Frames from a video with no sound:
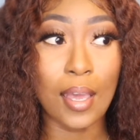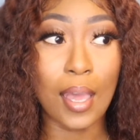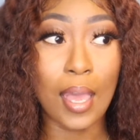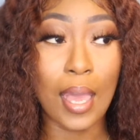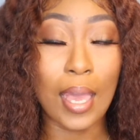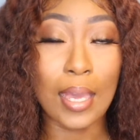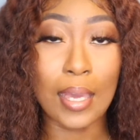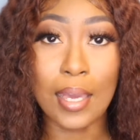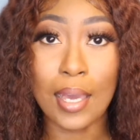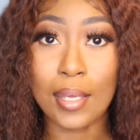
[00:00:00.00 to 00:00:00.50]

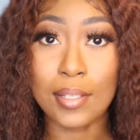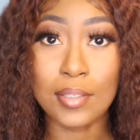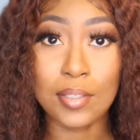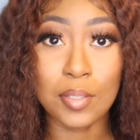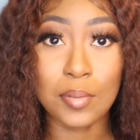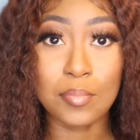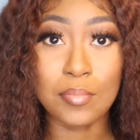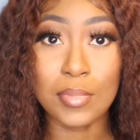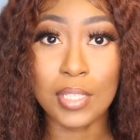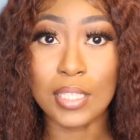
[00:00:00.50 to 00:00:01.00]
I got
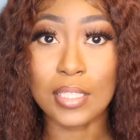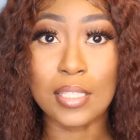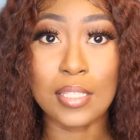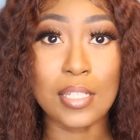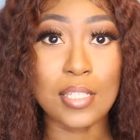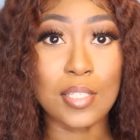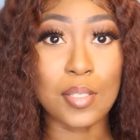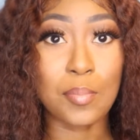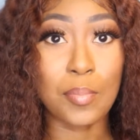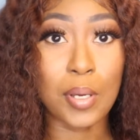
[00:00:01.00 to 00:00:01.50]
them. Nothing
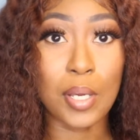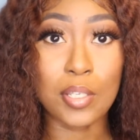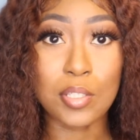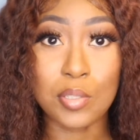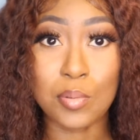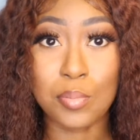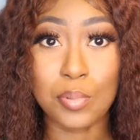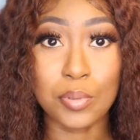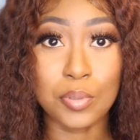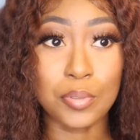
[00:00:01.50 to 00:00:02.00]
is
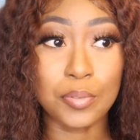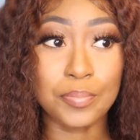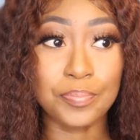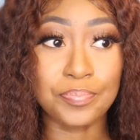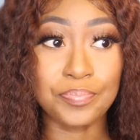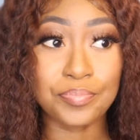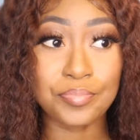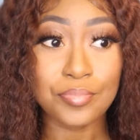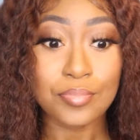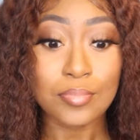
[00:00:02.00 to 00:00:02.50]
impossible
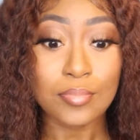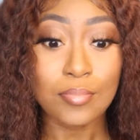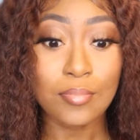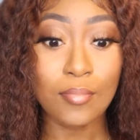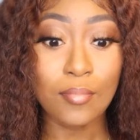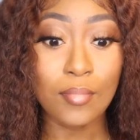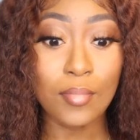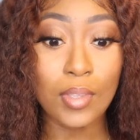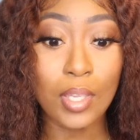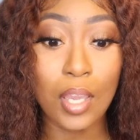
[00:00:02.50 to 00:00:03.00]

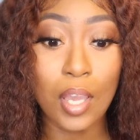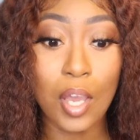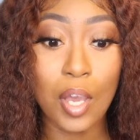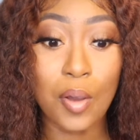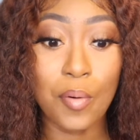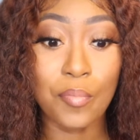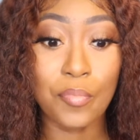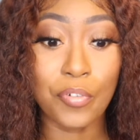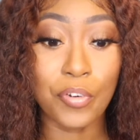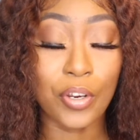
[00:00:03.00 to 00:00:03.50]

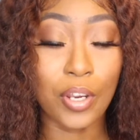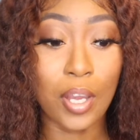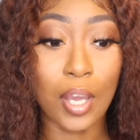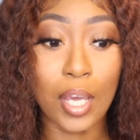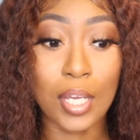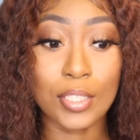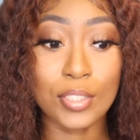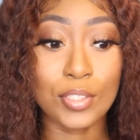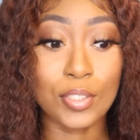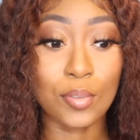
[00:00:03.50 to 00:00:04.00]
for
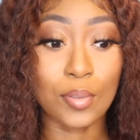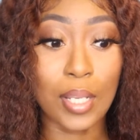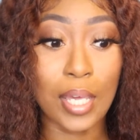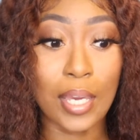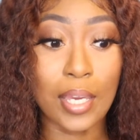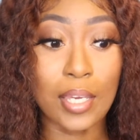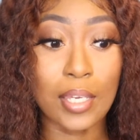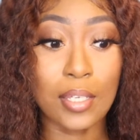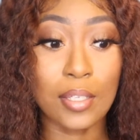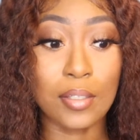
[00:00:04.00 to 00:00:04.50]
God. So
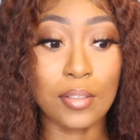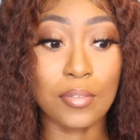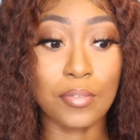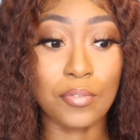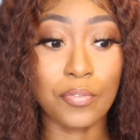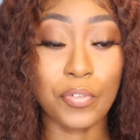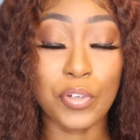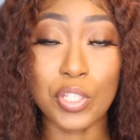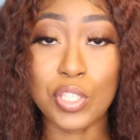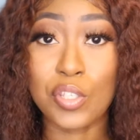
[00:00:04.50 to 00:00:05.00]

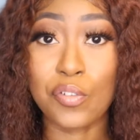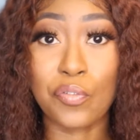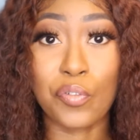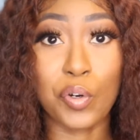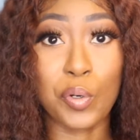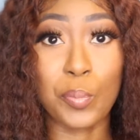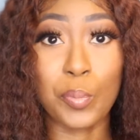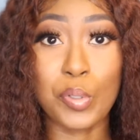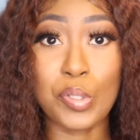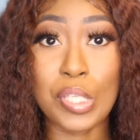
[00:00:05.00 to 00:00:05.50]
like, first and
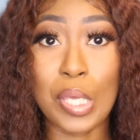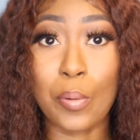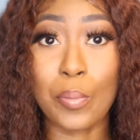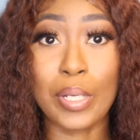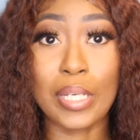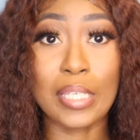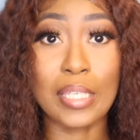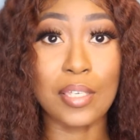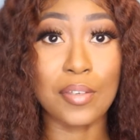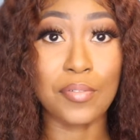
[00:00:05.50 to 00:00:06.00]
foremost, I
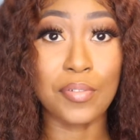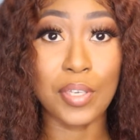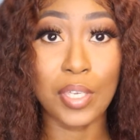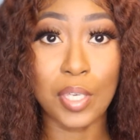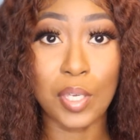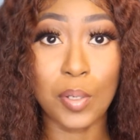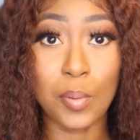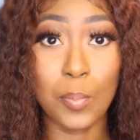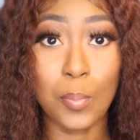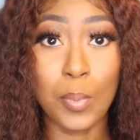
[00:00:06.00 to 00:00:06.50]
want to give
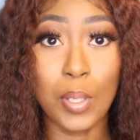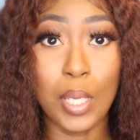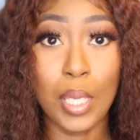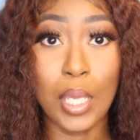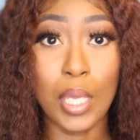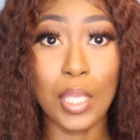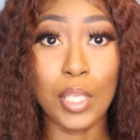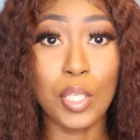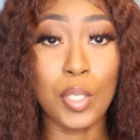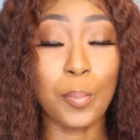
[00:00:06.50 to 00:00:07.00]
him
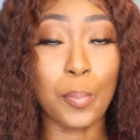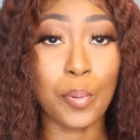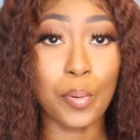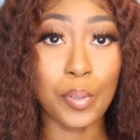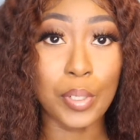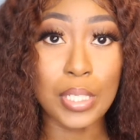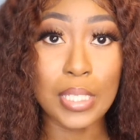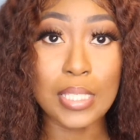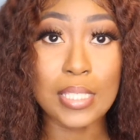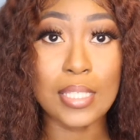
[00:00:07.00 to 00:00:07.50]
the
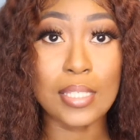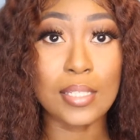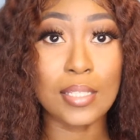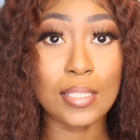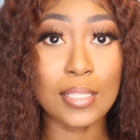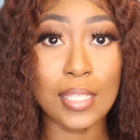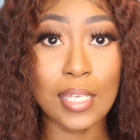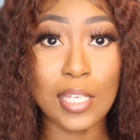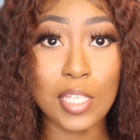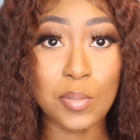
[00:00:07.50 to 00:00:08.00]
praise and the
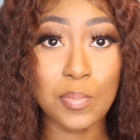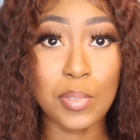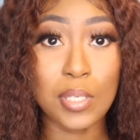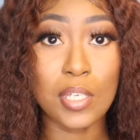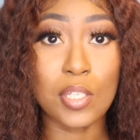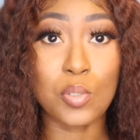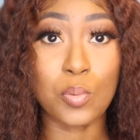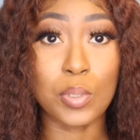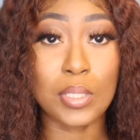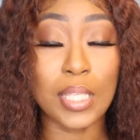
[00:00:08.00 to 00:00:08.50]
thanks,
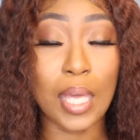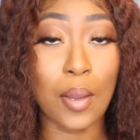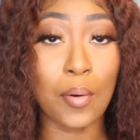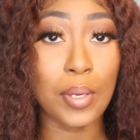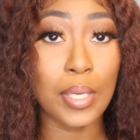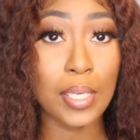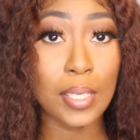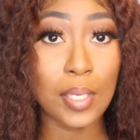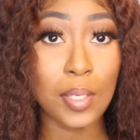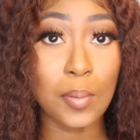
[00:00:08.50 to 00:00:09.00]
because
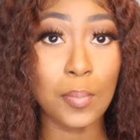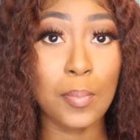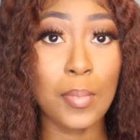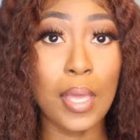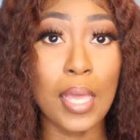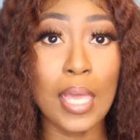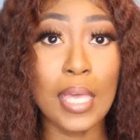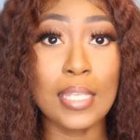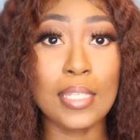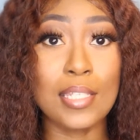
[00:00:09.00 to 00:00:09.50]
without him
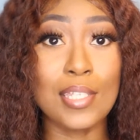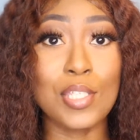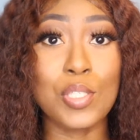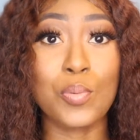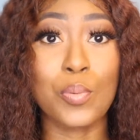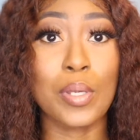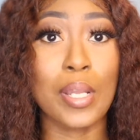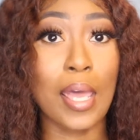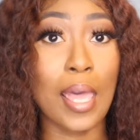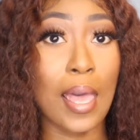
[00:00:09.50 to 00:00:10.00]

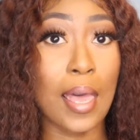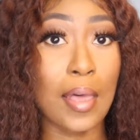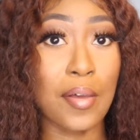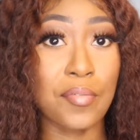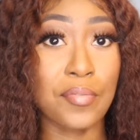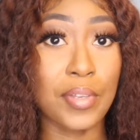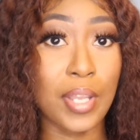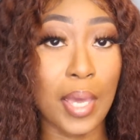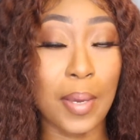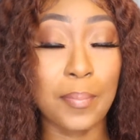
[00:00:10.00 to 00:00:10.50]
this would
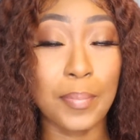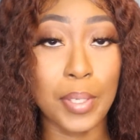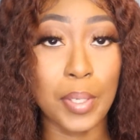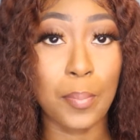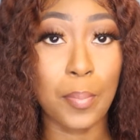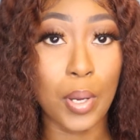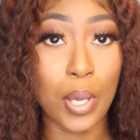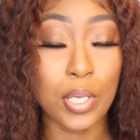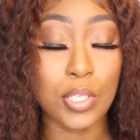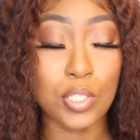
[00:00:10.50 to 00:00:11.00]
have not
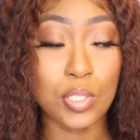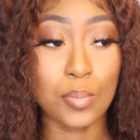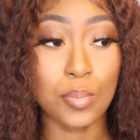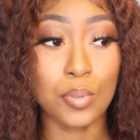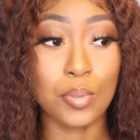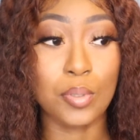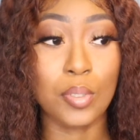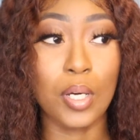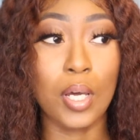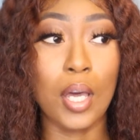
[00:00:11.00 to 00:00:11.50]
been
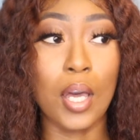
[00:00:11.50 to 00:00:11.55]
possible.